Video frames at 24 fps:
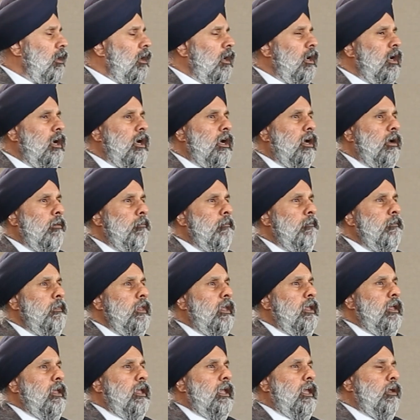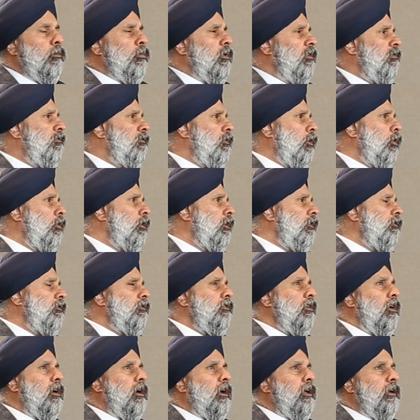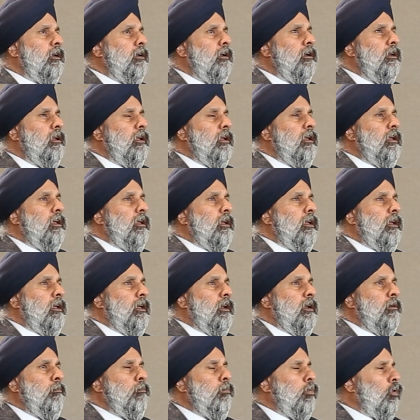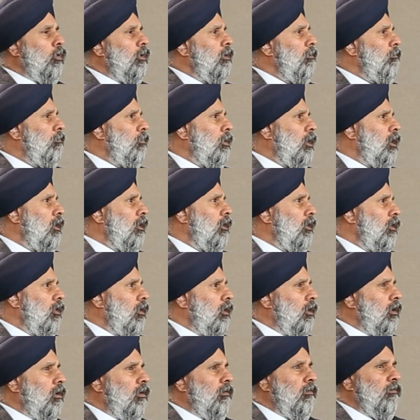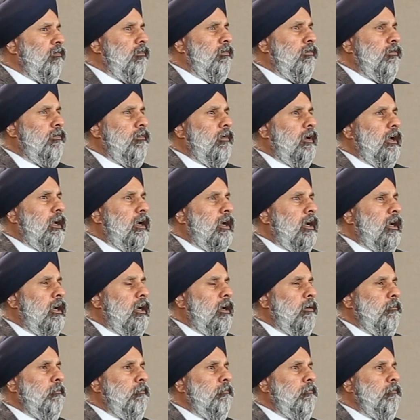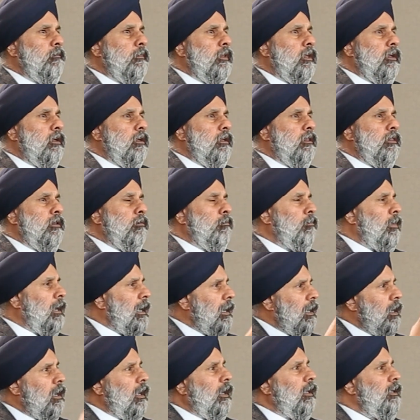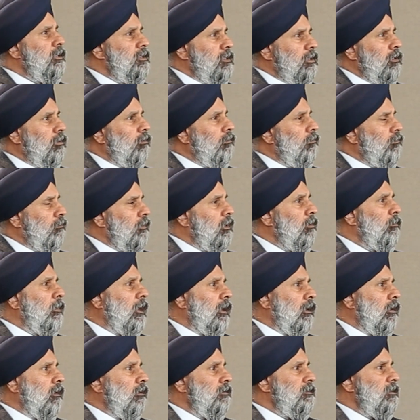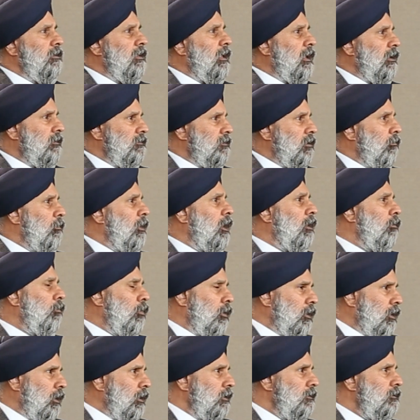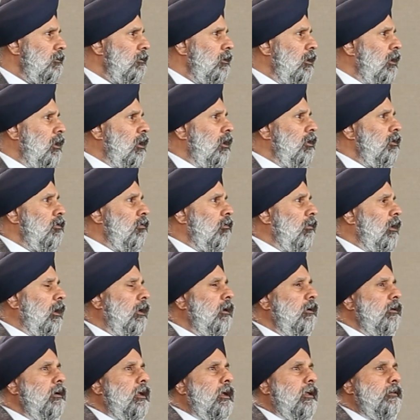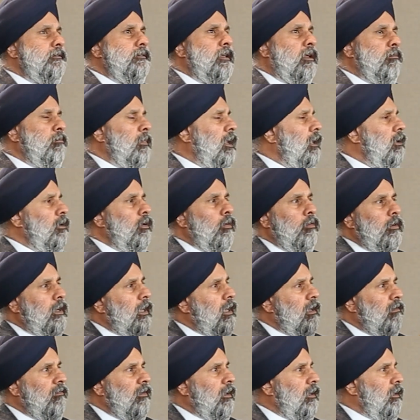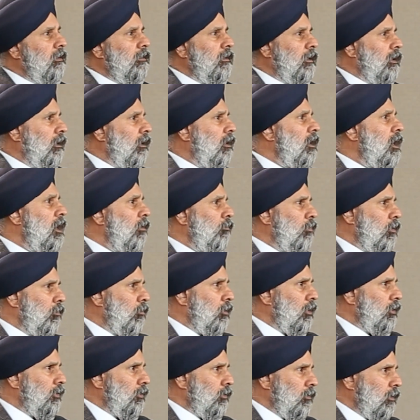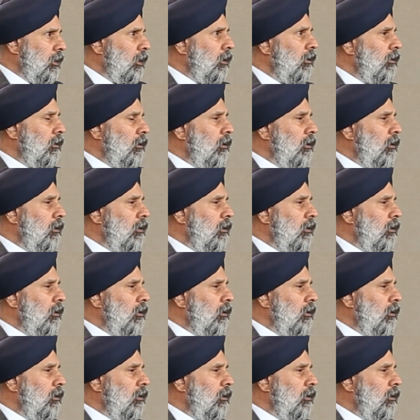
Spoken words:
And we focused on an important part of the biology of females, and that is the menopause, to recognize that men don't have anything comparable to it.